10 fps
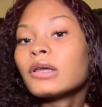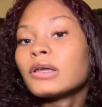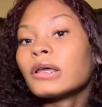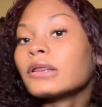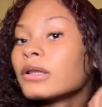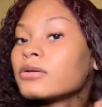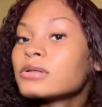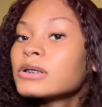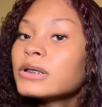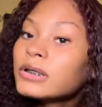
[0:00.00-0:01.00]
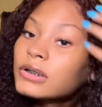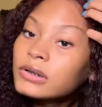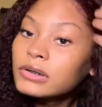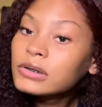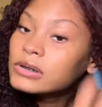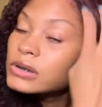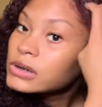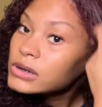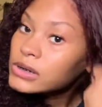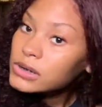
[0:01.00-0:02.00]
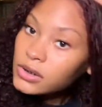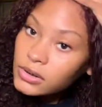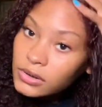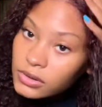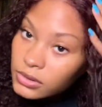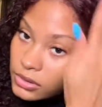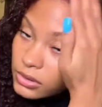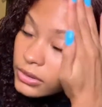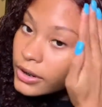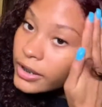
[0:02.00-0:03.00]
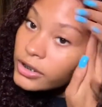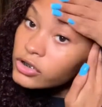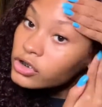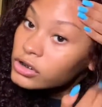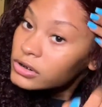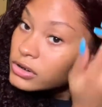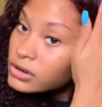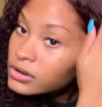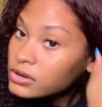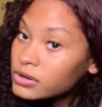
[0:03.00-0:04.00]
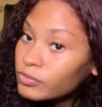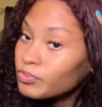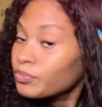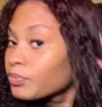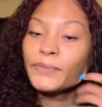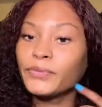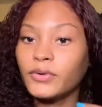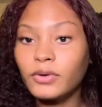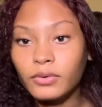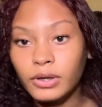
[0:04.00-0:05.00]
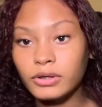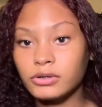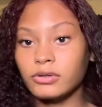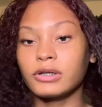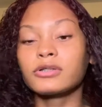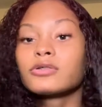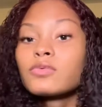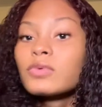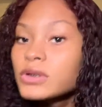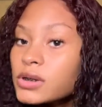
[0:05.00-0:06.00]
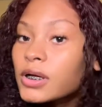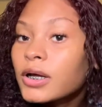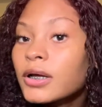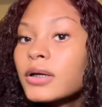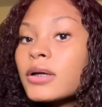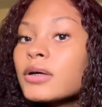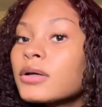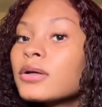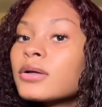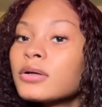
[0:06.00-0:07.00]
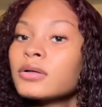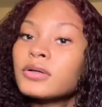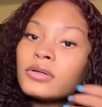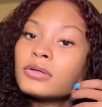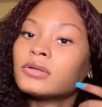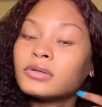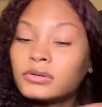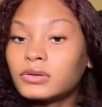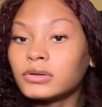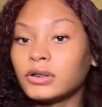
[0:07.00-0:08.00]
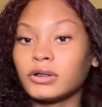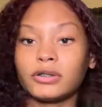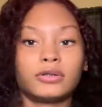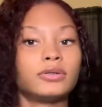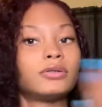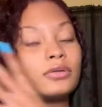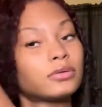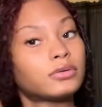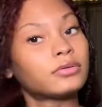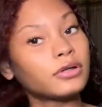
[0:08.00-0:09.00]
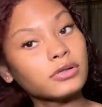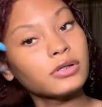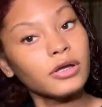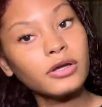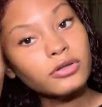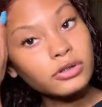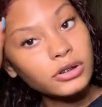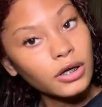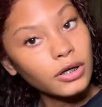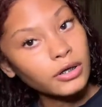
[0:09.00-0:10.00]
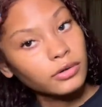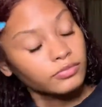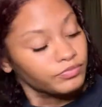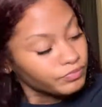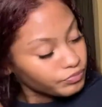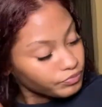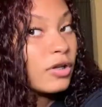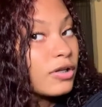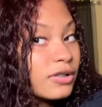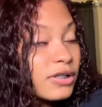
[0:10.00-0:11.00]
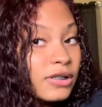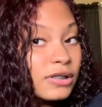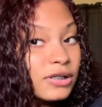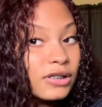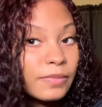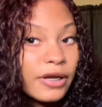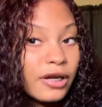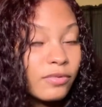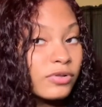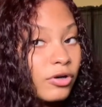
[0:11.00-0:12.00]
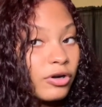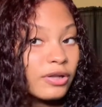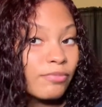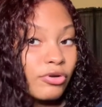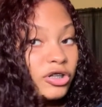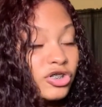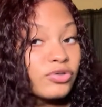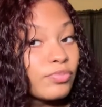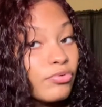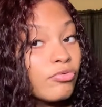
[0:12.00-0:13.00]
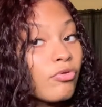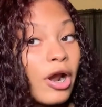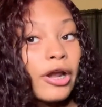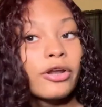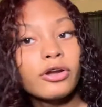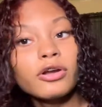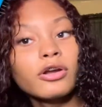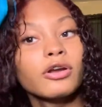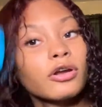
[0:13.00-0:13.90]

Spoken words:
Get those ends, the edges. Okay, so that's one side done. Now to the other side. And since my hair was already brushed prior